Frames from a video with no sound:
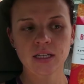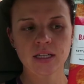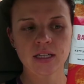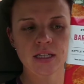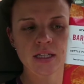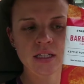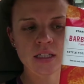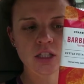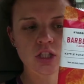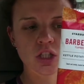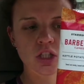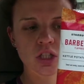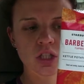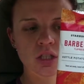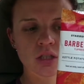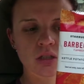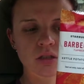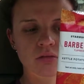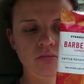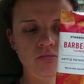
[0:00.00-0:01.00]
eats
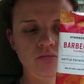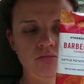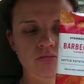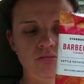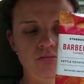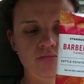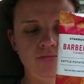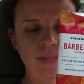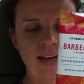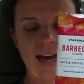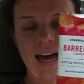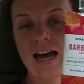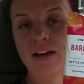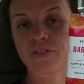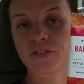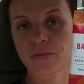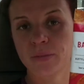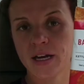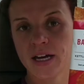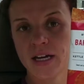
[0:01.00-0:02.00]

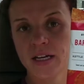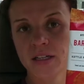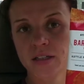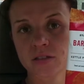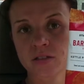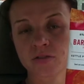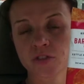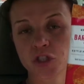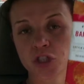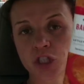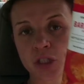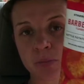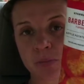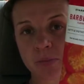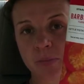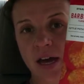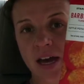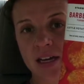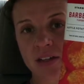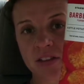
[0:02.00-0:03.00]
half a bag of a chip
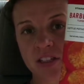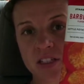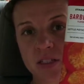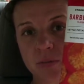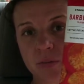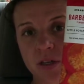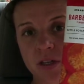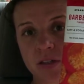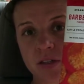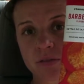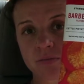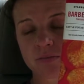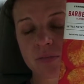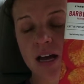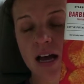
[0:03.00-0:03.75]
bag this big.